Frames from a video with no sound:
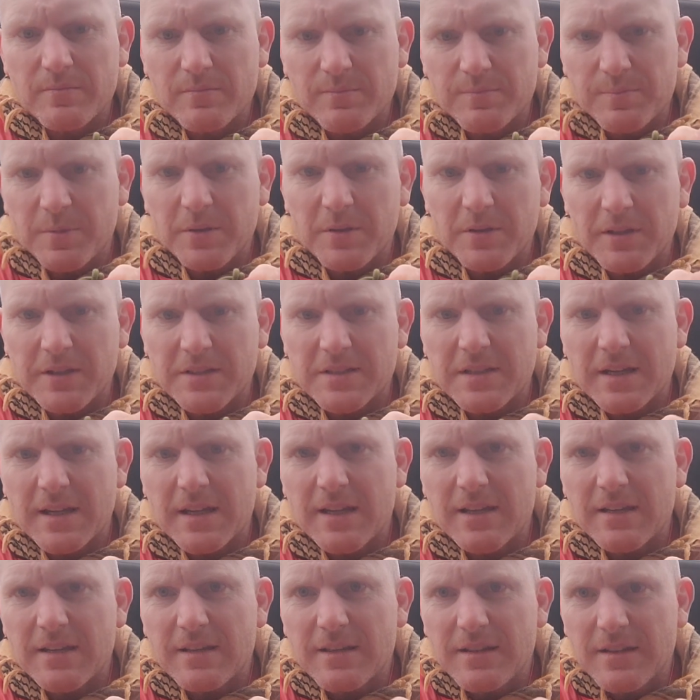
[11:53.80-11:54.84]
pull it
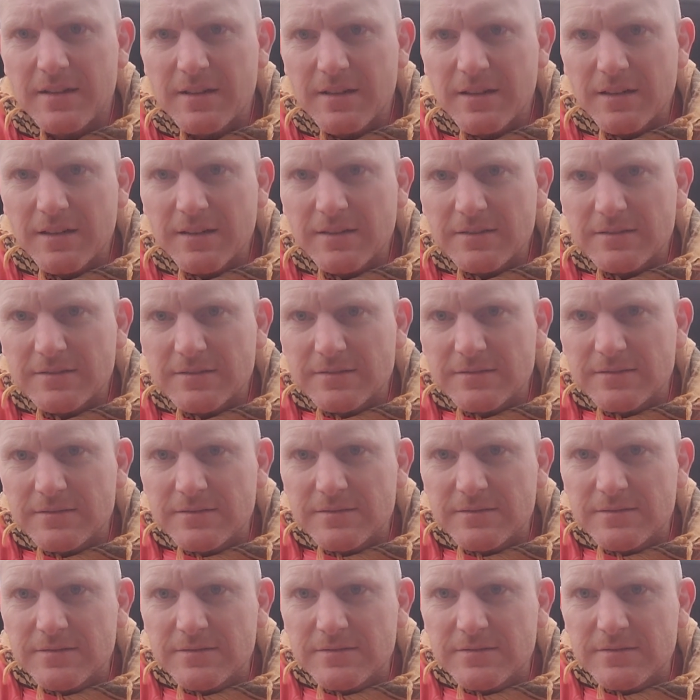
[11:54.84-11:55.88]
tight here
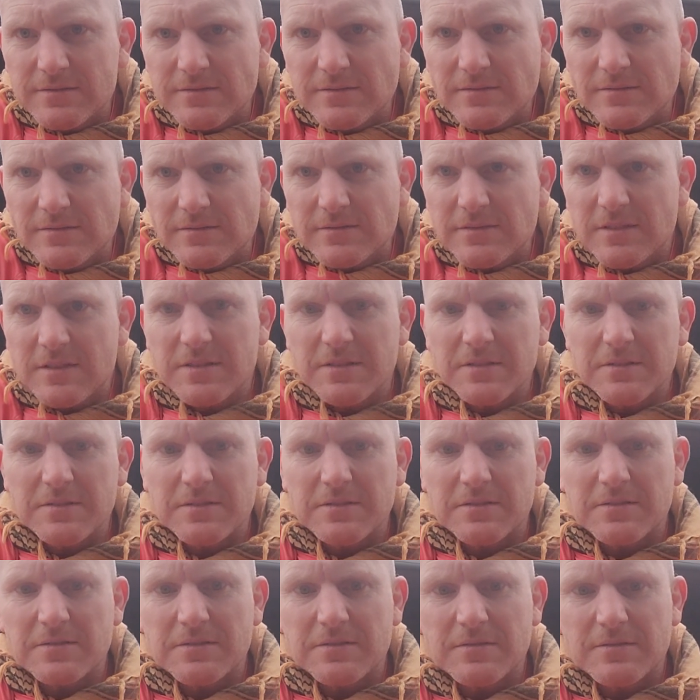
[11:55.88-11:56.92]

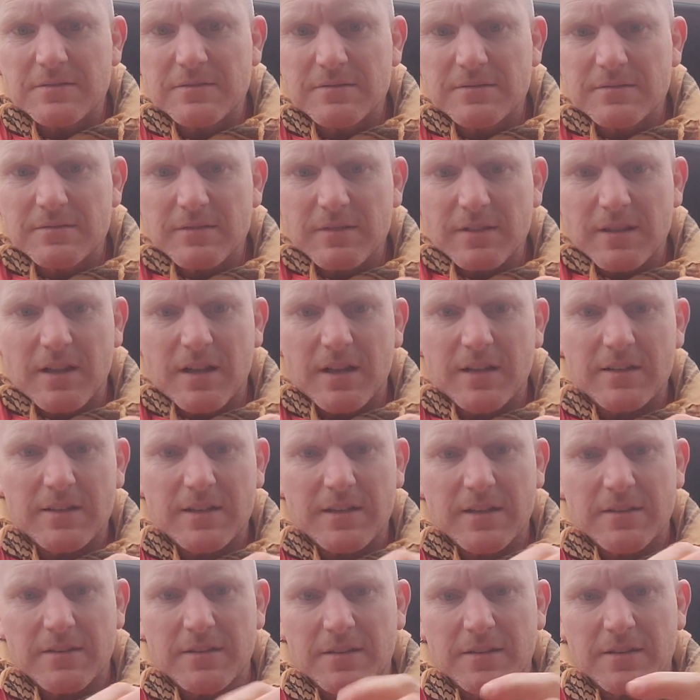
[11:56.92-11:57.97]
to lock
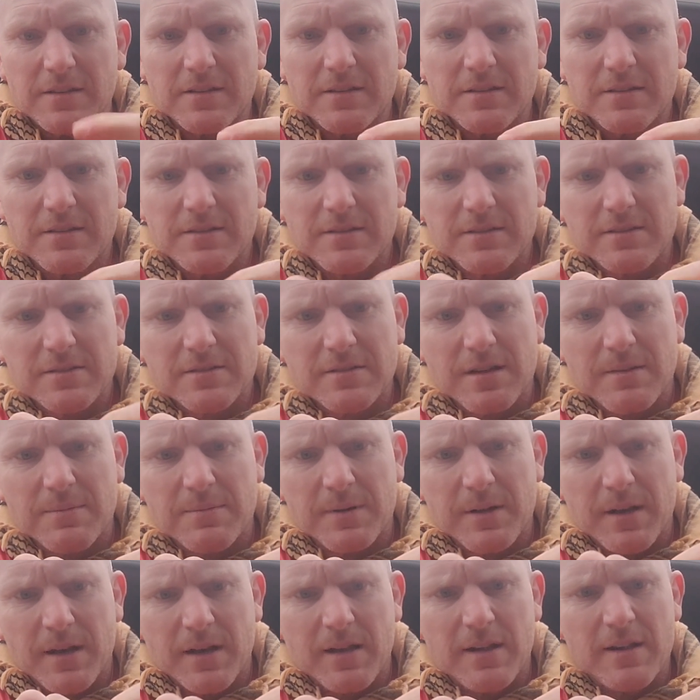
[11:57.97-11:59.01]
down the stopper
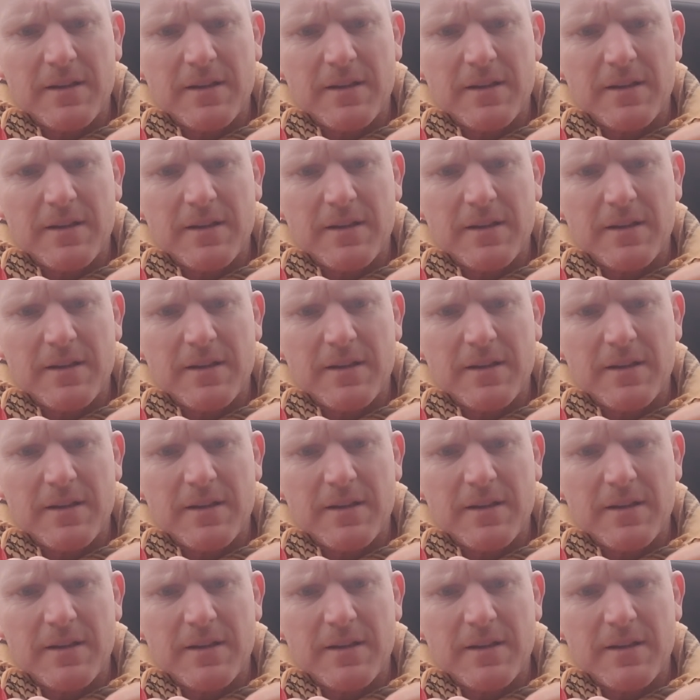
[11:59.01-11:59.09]
knot.